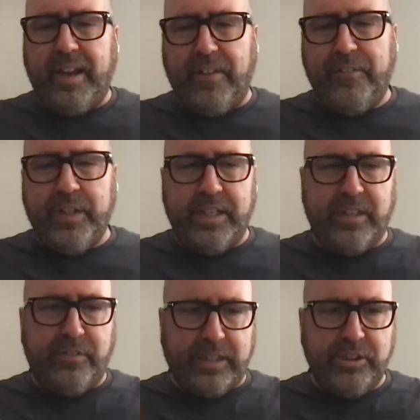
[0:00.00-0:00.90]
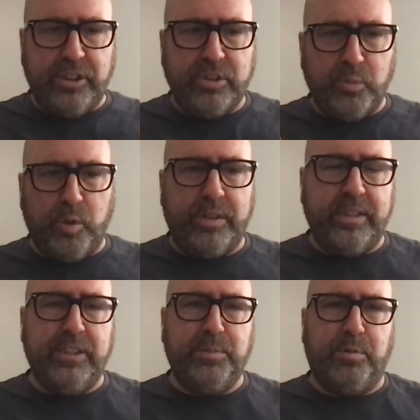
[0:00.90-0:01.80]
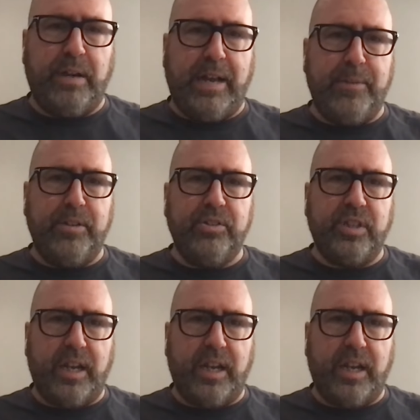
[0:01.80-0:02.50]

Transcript: I feel like if I just work in these parameters,